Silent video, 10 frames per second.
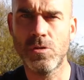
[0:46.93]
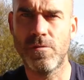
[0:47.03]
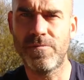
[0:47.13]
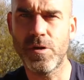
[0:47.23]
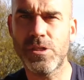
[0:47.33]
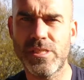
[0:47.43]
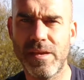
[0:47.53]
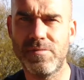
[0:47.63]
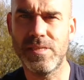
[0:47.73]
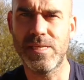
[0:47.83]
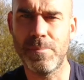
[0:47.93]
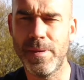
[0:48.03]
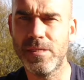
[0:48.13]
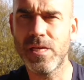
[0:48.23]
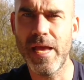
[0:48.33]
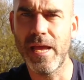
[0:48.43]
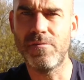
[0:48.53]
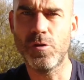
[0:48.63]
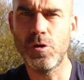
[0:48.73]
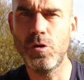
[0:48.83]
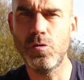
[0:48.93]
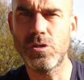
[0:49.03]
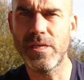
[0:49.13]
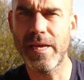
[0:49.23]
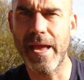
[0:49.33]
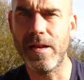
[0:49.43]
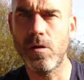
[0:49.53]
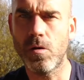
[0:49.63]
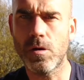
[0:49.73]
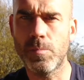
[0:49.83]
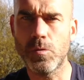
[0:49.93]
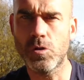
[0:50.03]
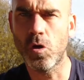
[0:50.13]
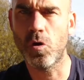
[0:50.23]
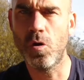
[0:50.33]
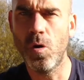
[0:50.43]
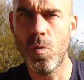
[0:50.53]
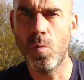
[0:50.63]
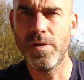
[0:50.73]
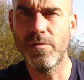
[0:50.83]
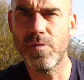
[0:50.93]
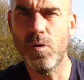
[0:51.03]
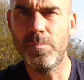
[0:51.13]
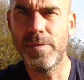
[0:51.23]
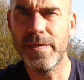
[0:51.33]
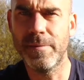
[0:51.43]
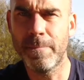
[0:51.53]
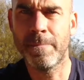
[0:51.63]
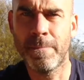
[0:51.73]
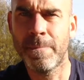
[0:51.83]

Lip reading: So first safety tip is, if you're using a lockable saw, when you've opened it,